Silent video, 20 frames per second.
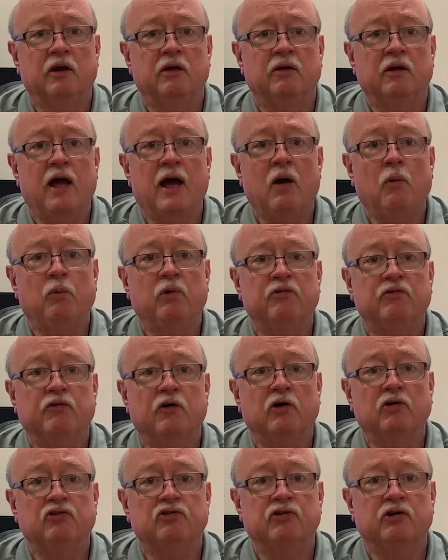in how we
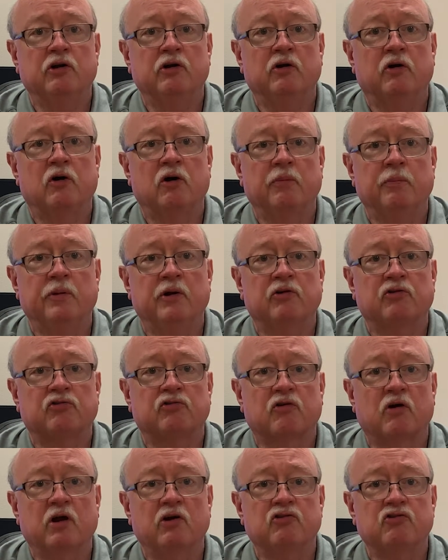function in our
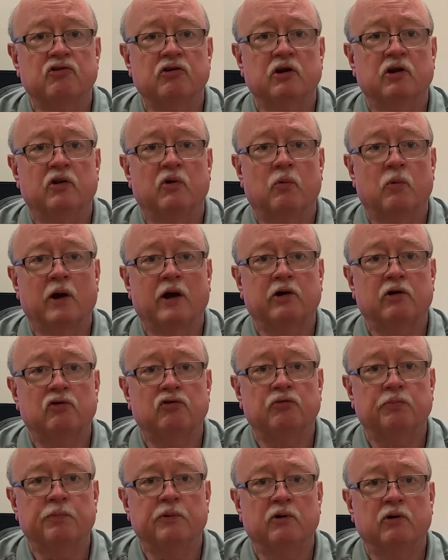administration and the
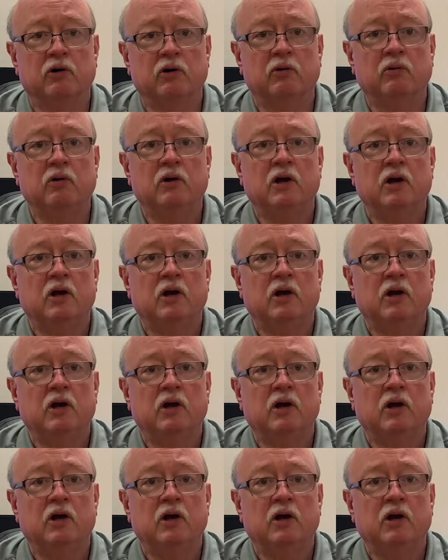Records Bureau.